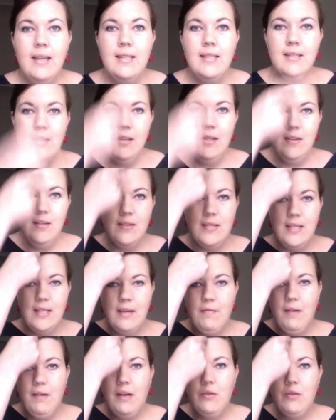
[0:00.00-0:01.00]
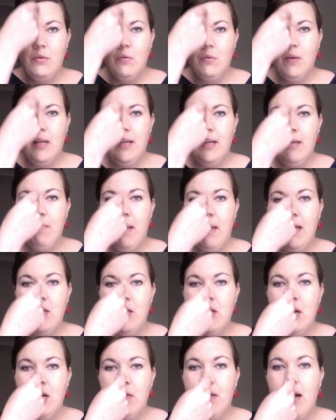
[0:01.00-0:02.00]
Do you see if I draw an
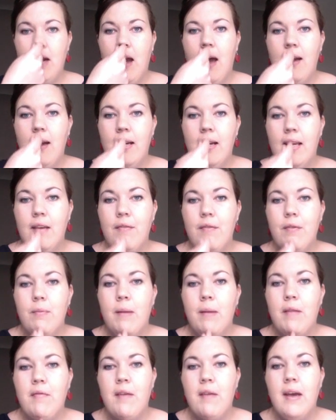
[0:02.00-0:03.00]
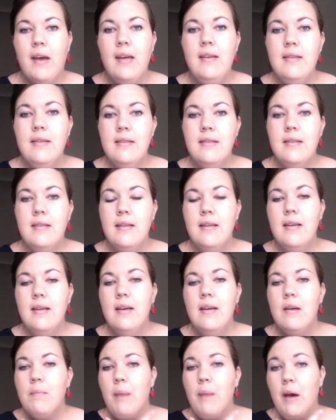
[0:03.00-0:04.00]
imaginary line here through my face?
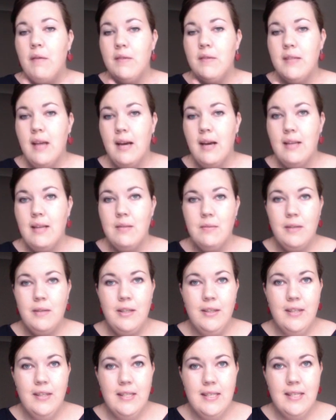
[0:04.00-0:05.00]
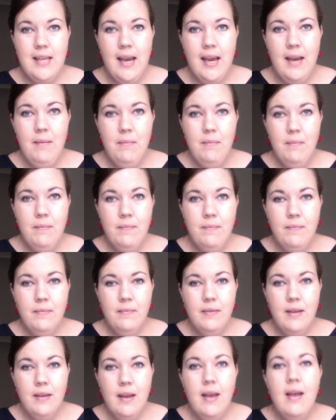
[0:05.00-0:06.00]
Both sides will look the same.
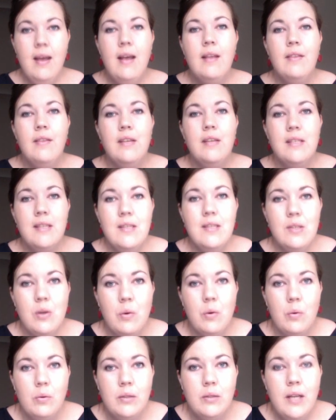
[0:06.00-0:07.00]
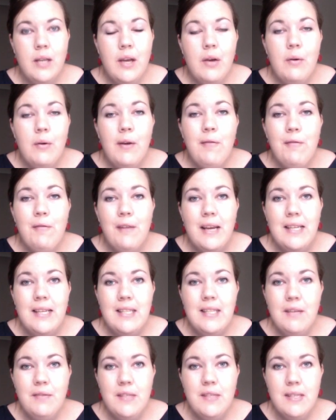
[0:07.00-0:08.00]
This is called
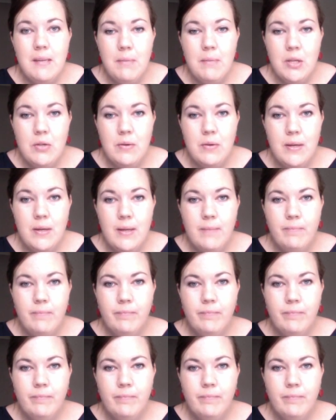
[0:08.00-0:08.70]
reflective symmetry.